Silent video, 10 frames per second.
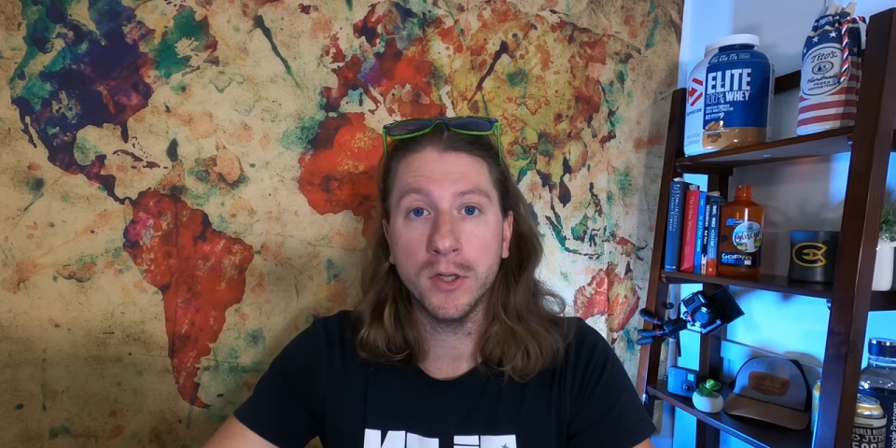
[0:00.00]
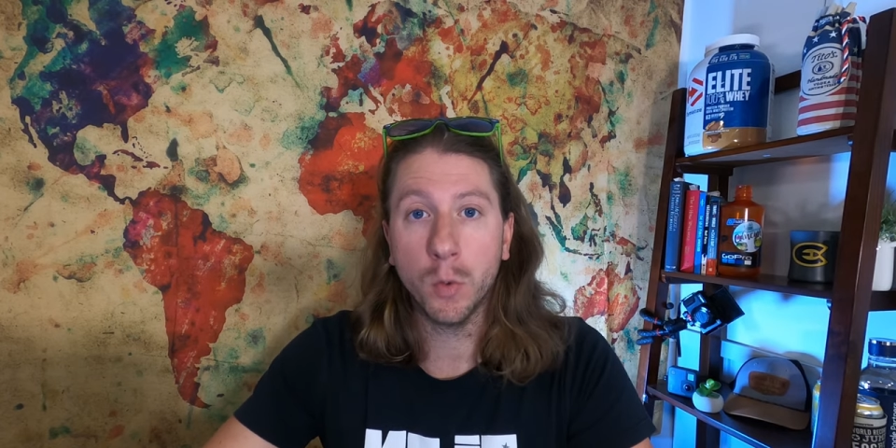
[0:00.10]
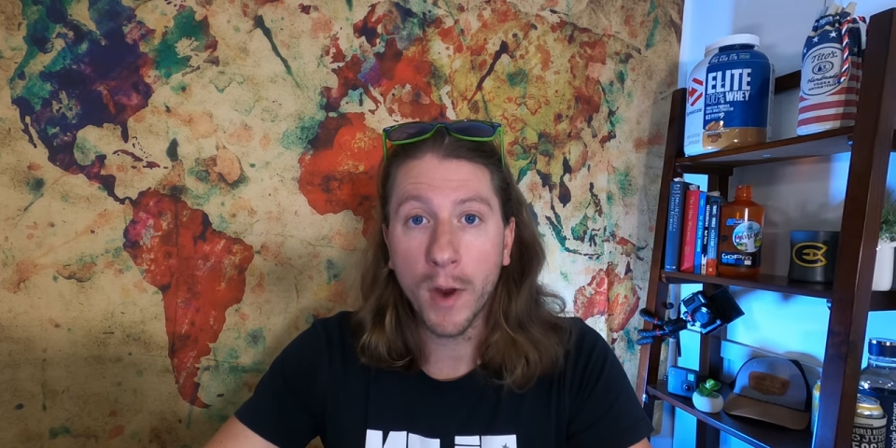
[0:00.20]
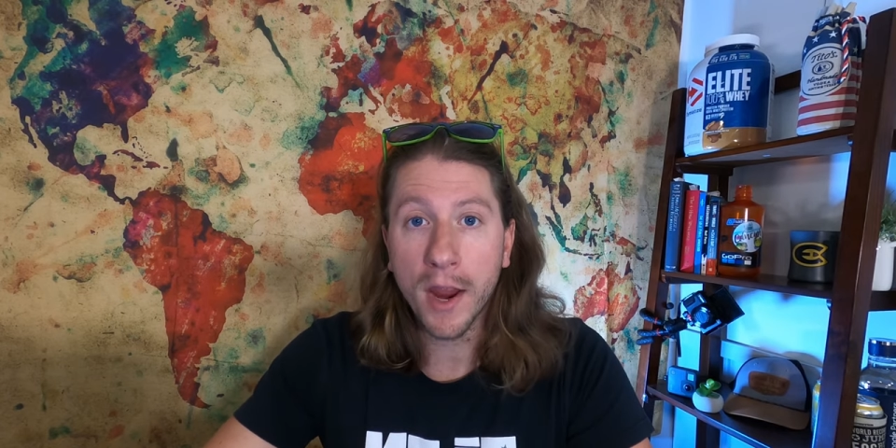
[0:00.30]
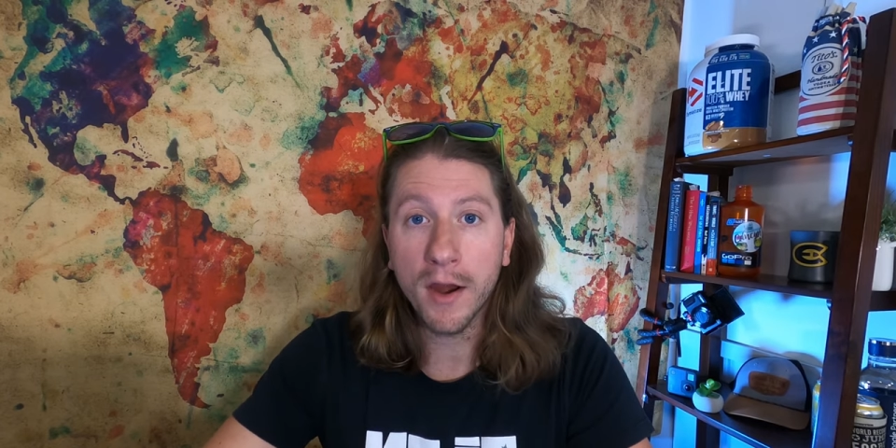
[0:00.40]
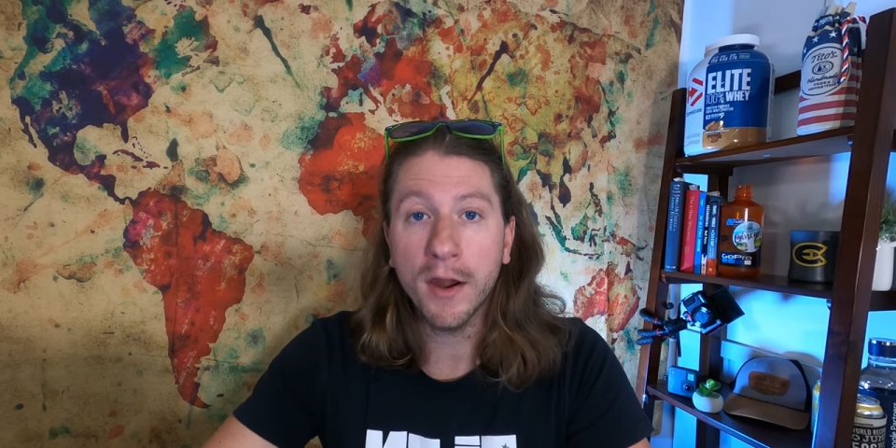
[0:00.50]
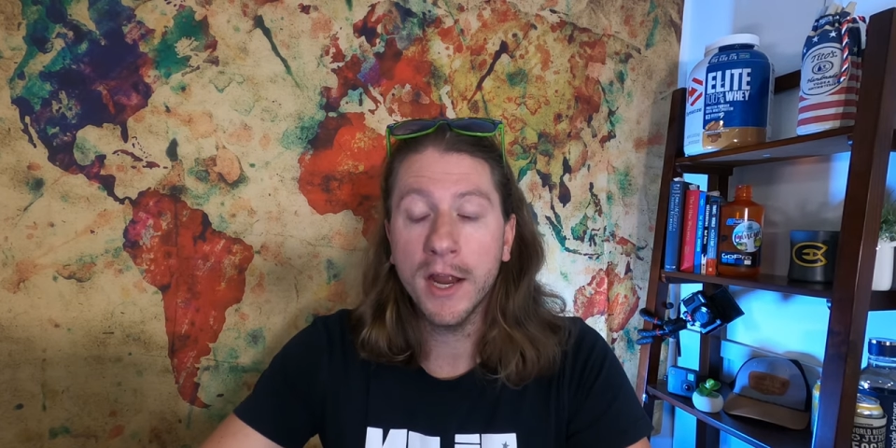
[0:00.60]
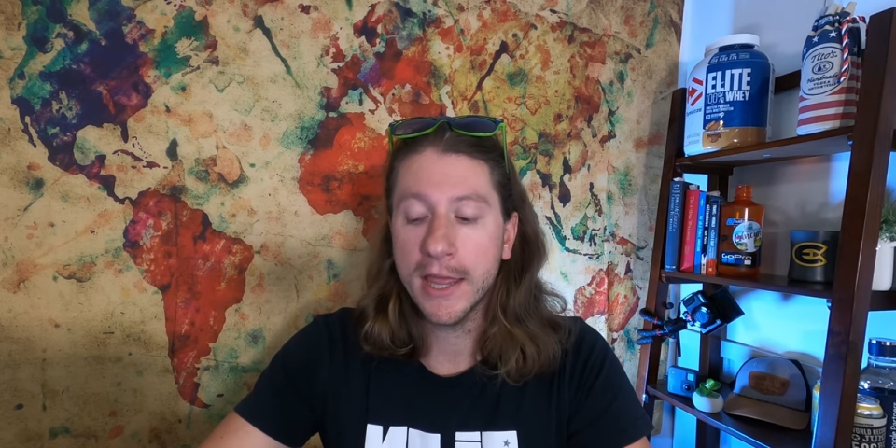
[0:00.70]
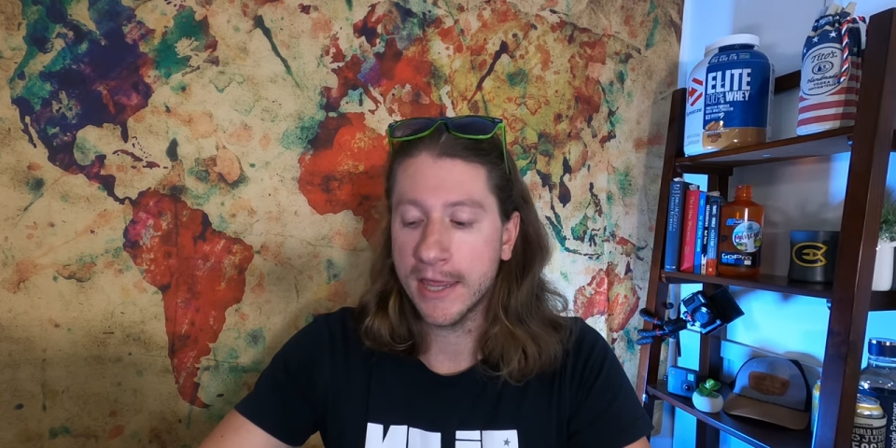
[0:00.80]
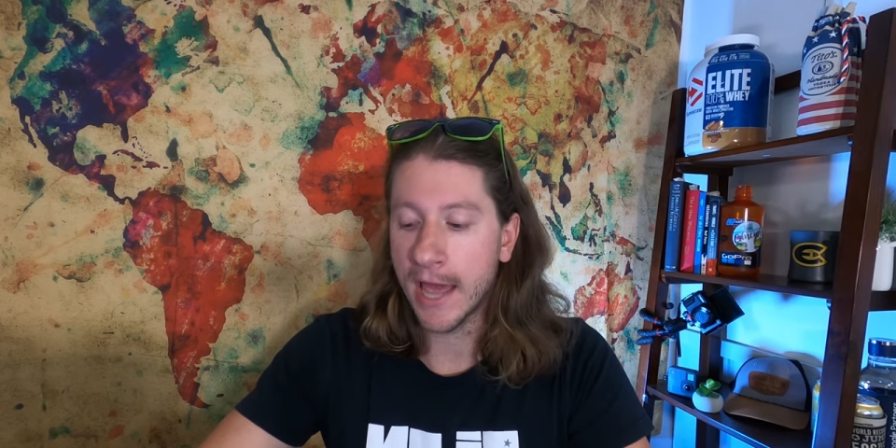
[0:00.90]
aware
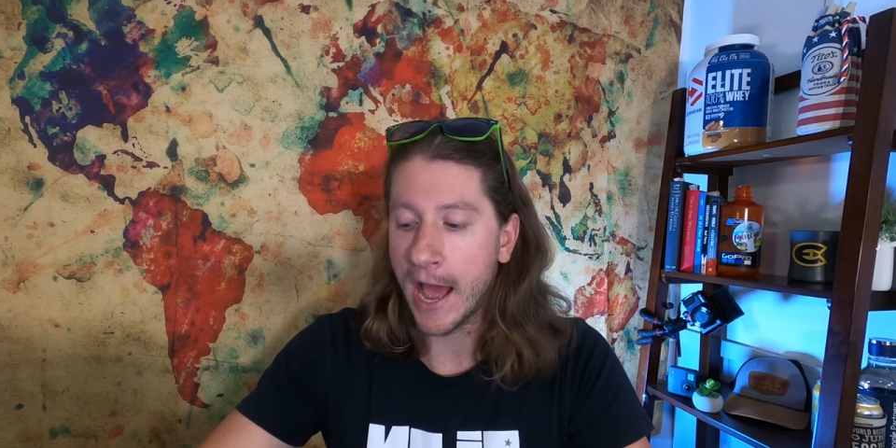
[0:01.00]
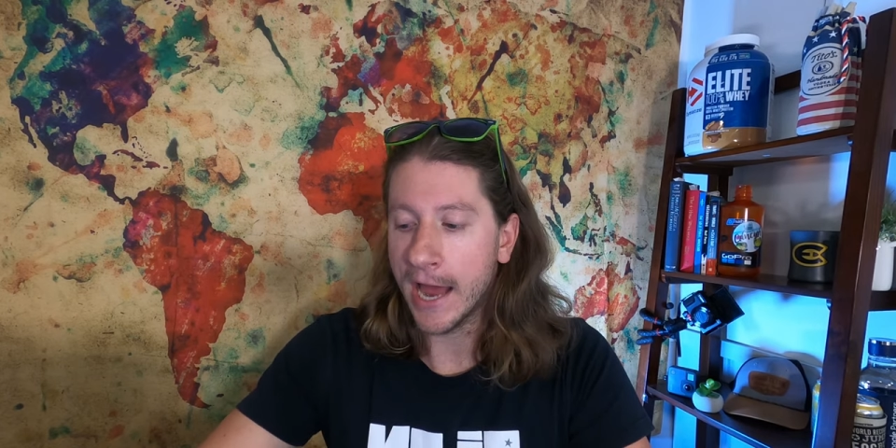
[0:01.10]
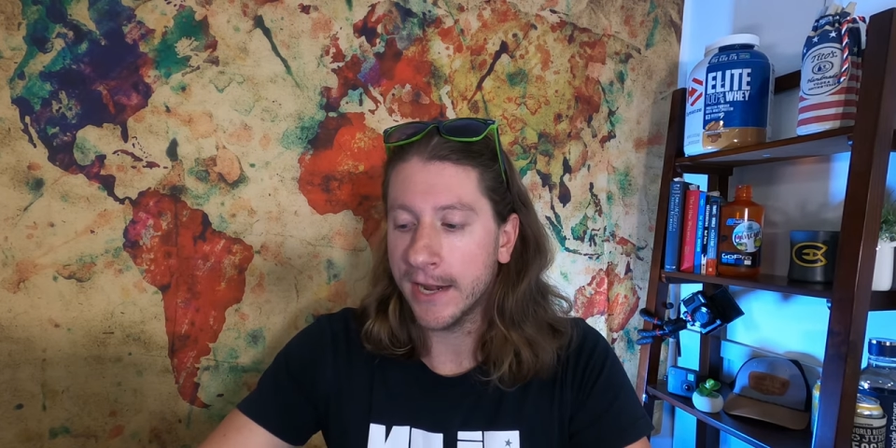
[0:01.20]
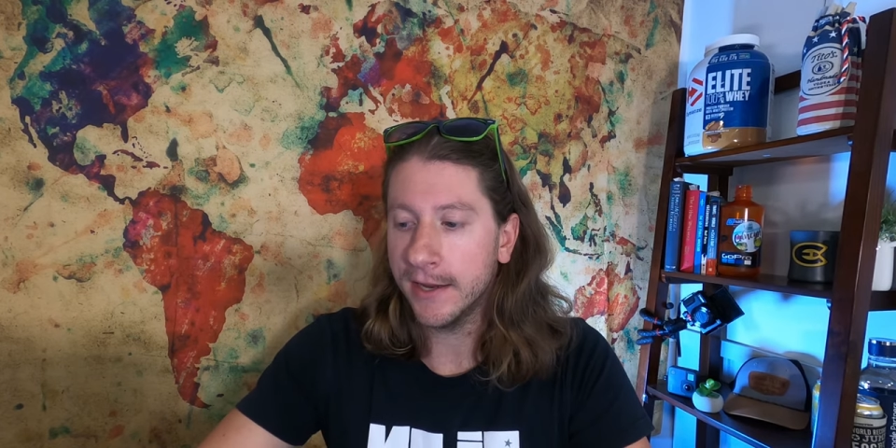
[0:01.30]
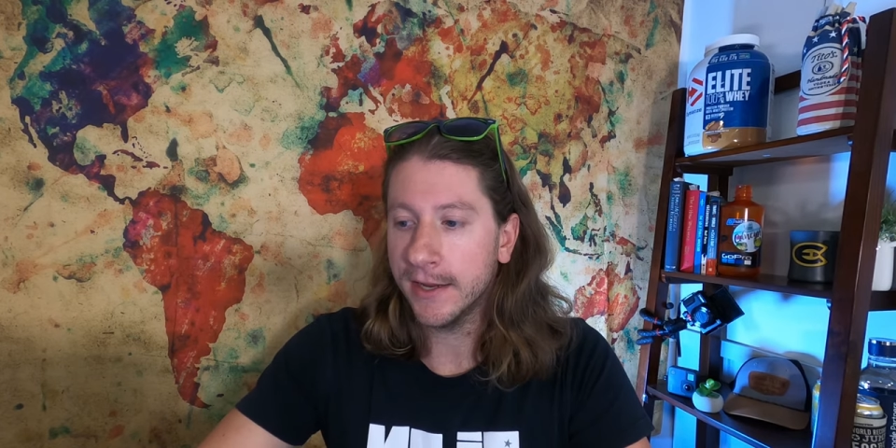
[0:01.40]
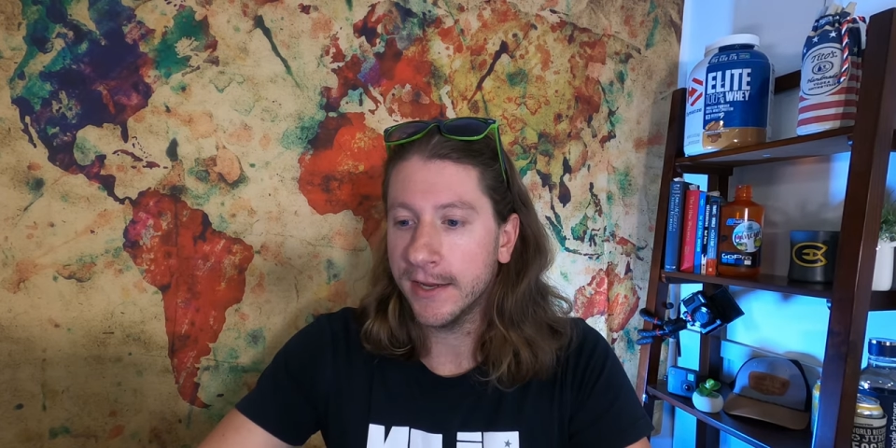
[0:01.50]
that